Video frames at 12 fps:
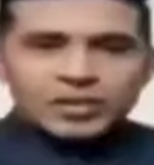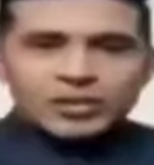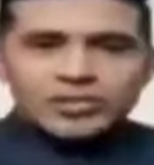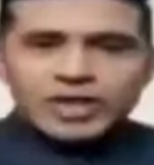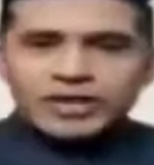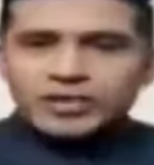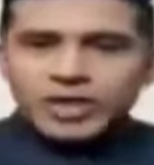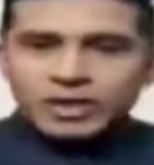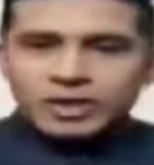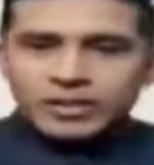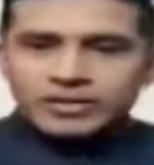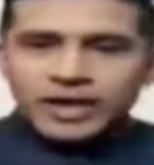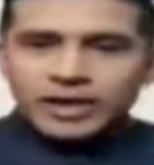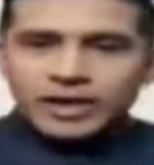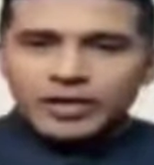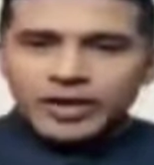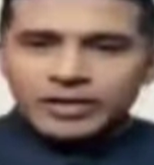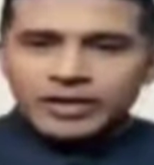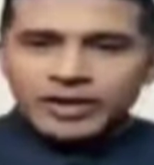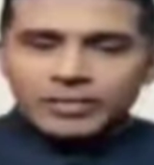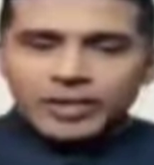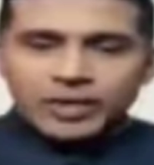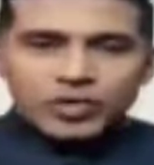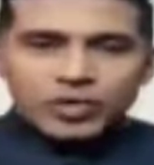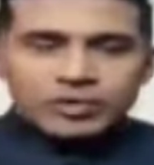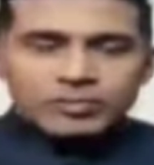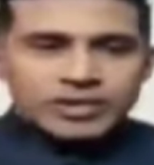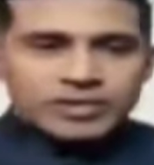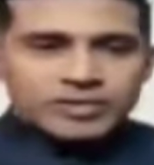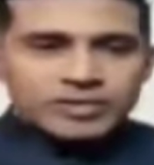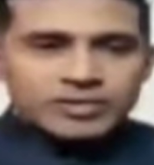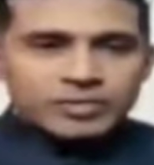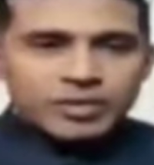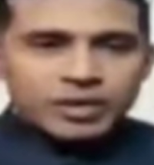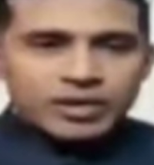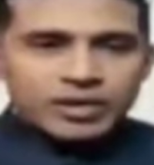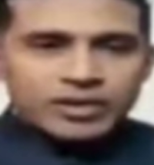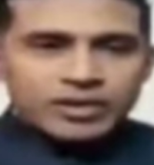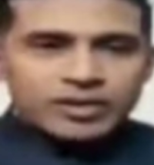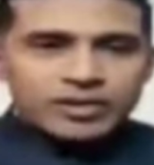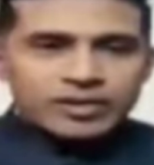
So, gentlemen, thank you very, very much. All the best for this product.